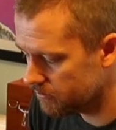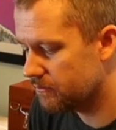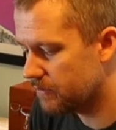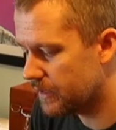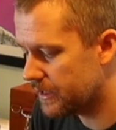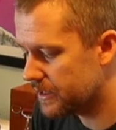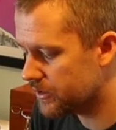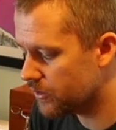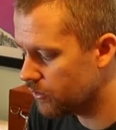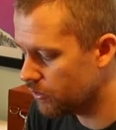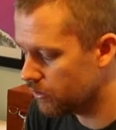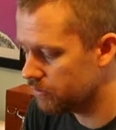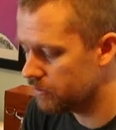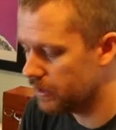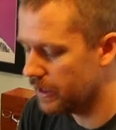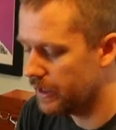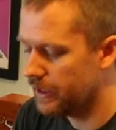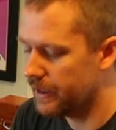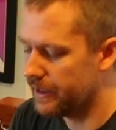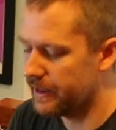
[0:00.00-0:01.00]
But it's
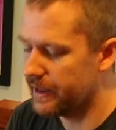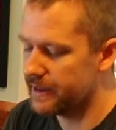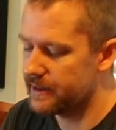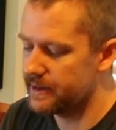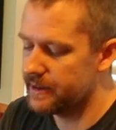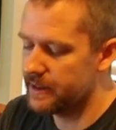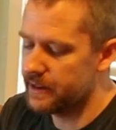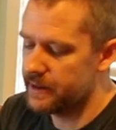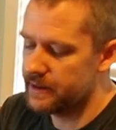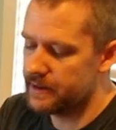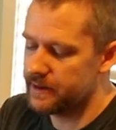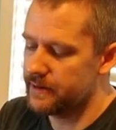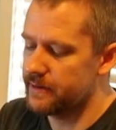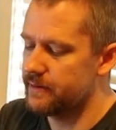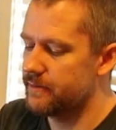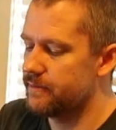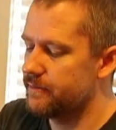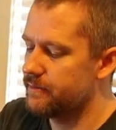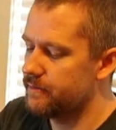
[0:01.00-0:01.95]
cool. It has these,